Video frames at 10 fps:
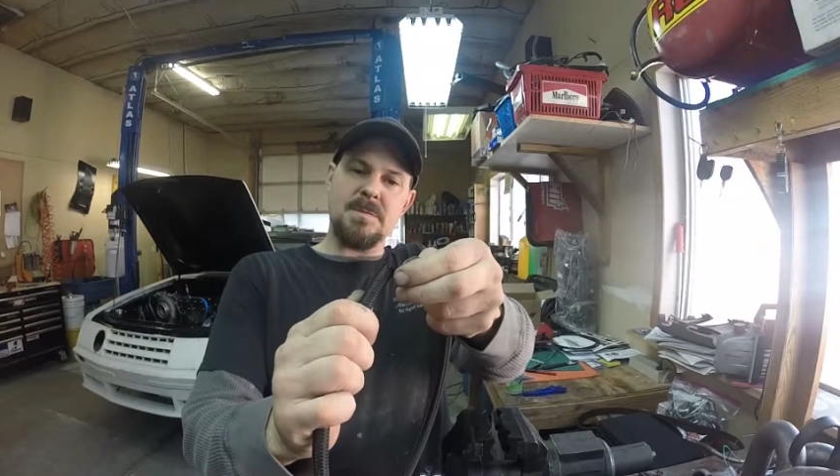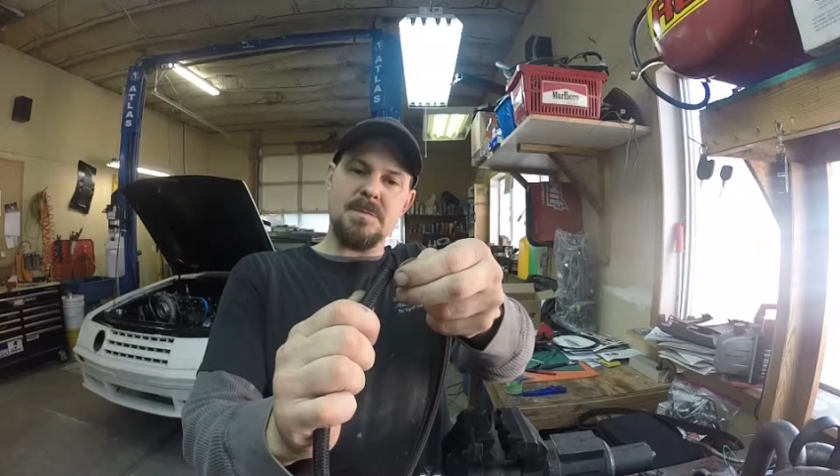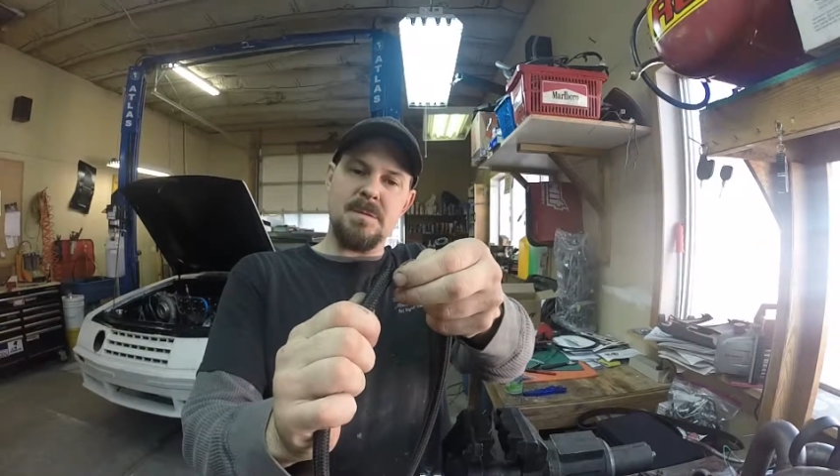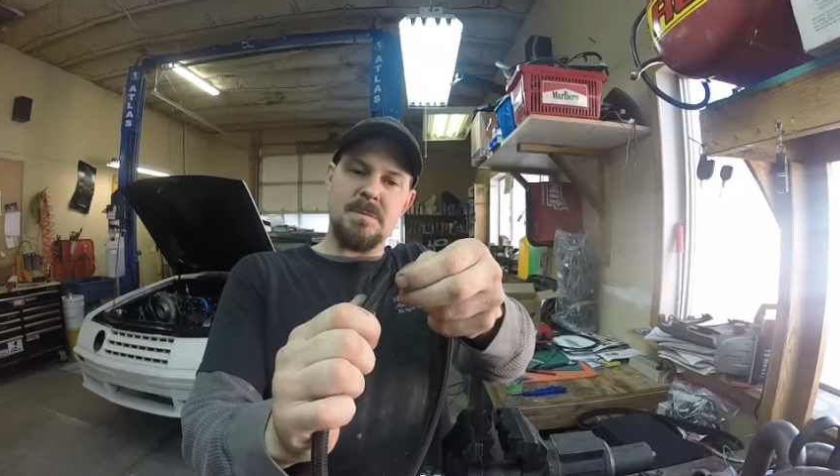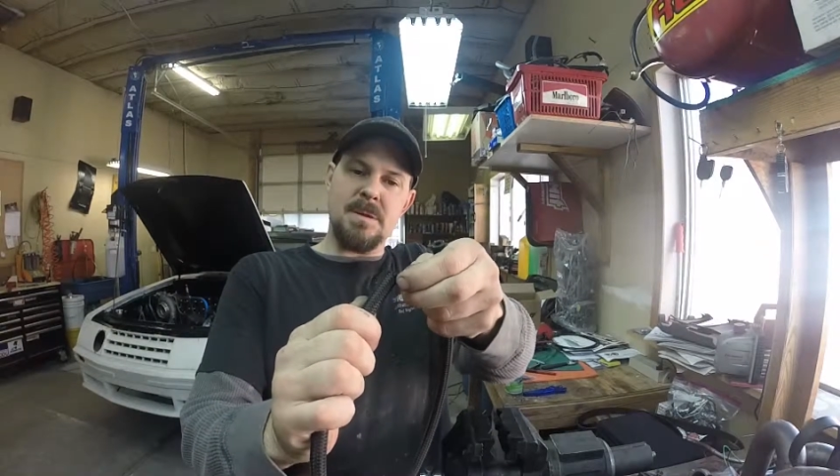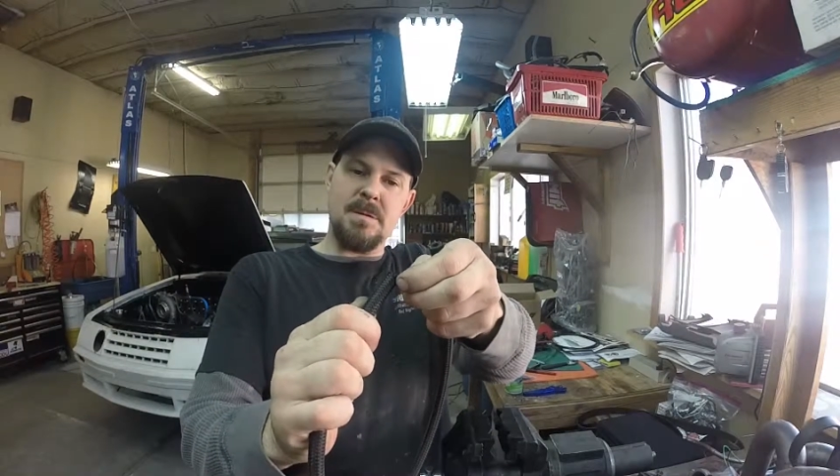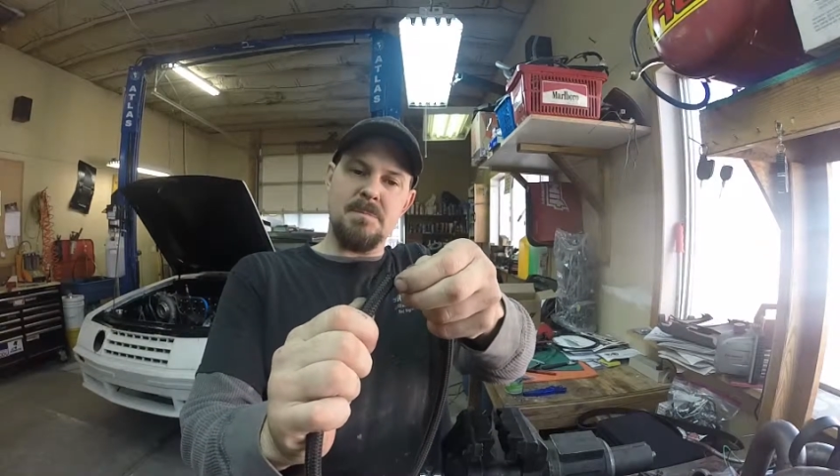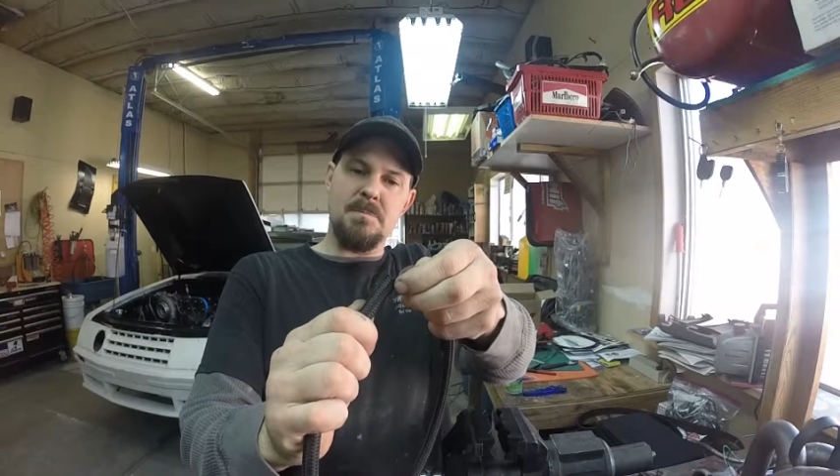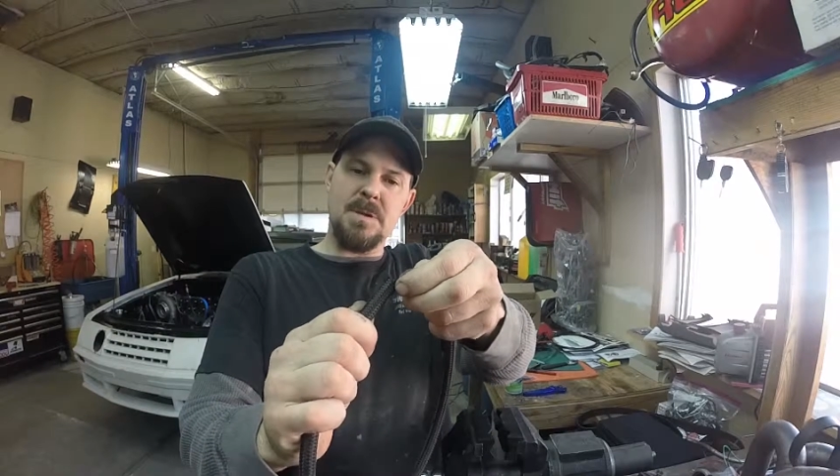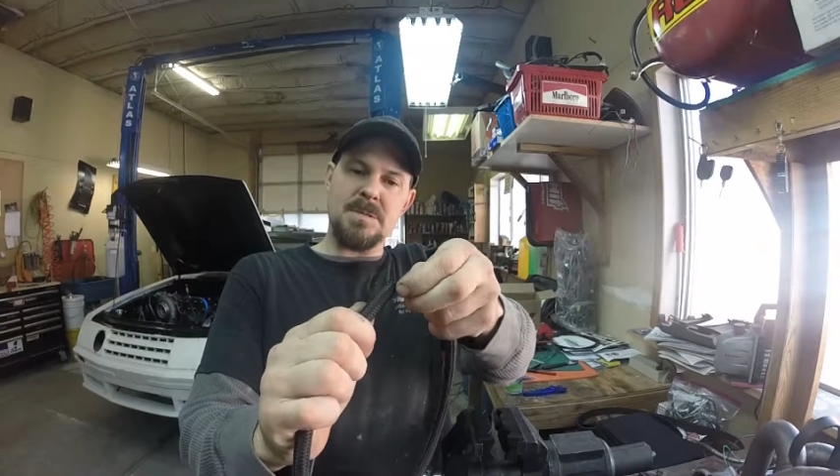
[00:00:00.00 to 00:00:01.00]

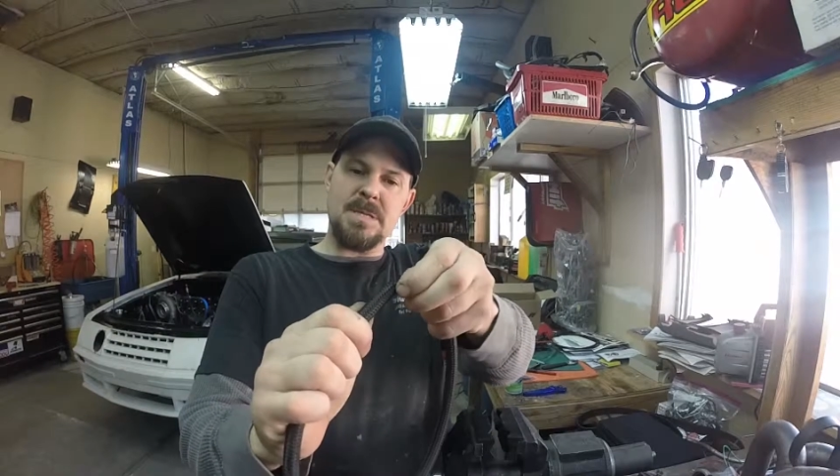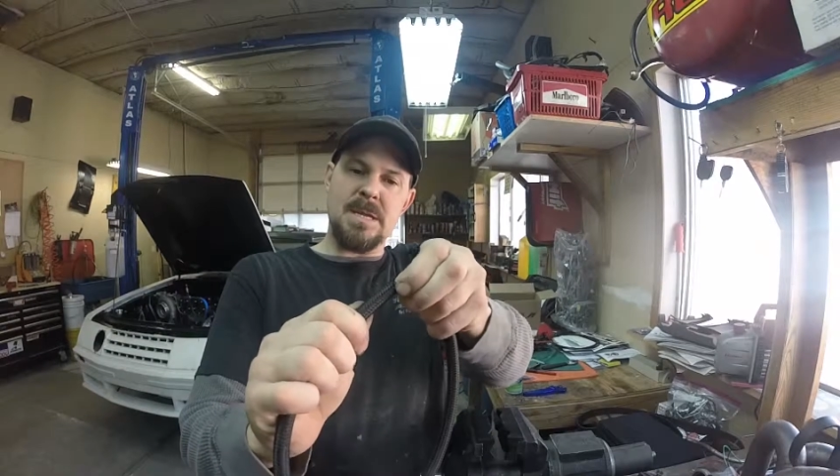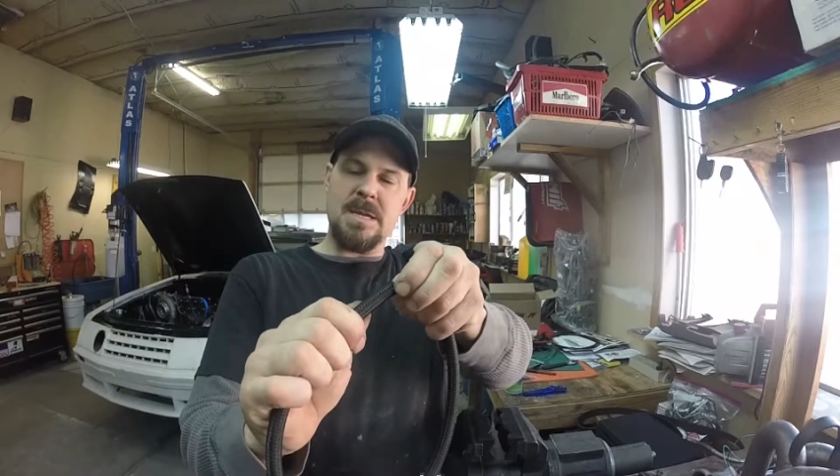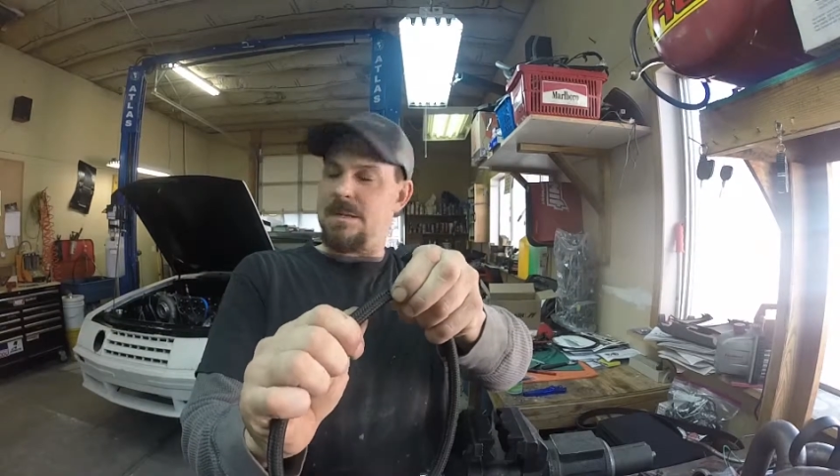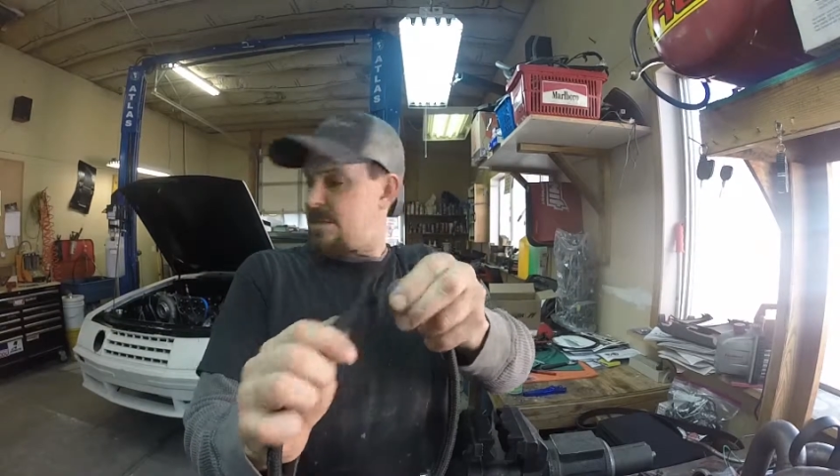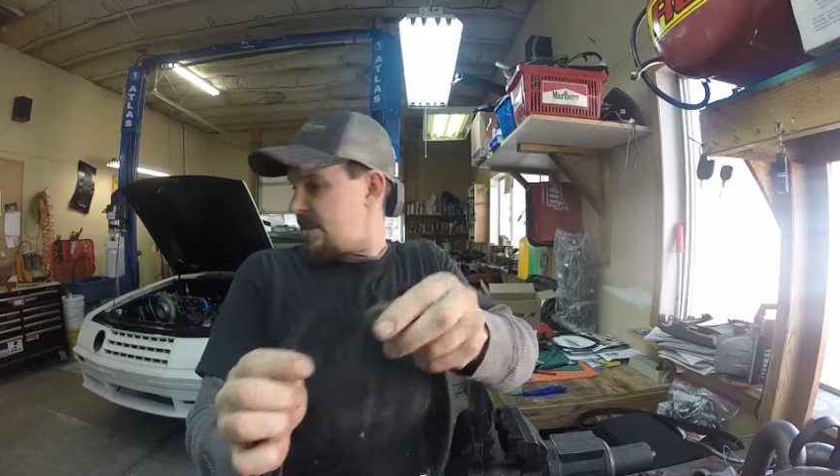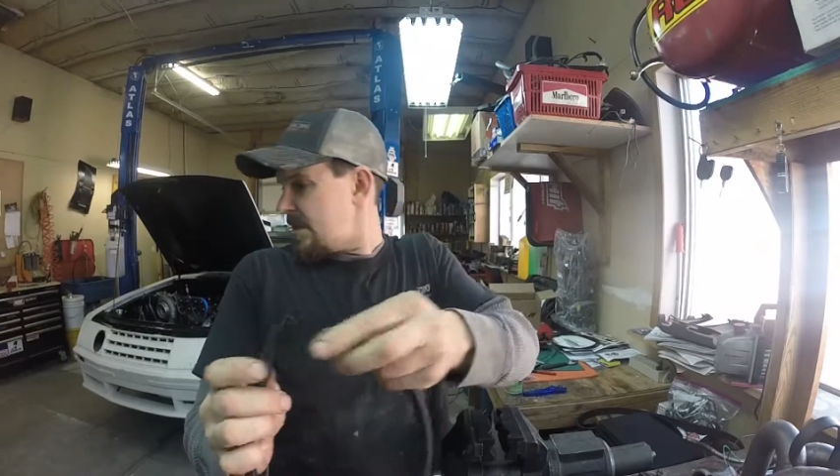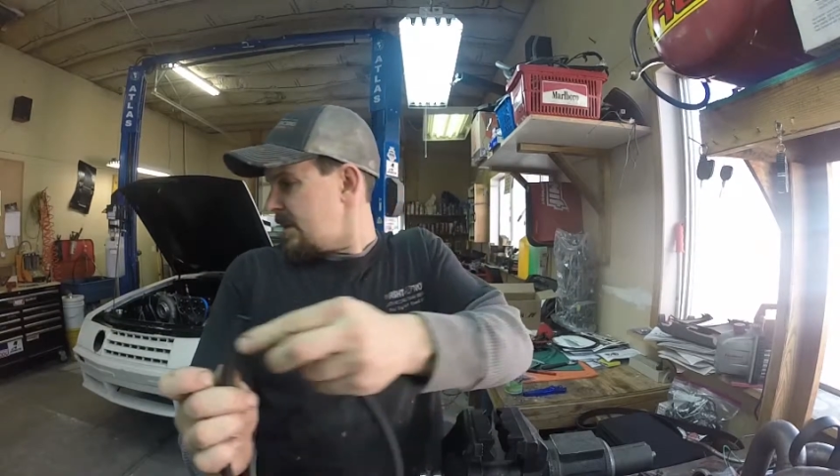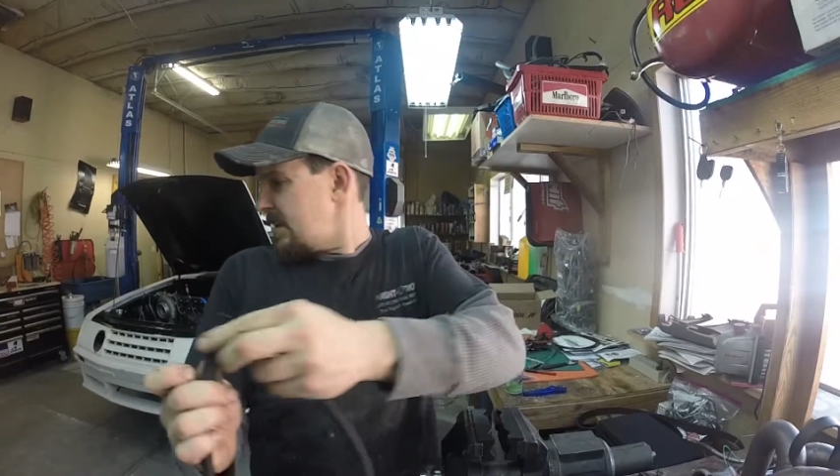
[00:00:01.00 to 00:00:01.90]
and melts the ends,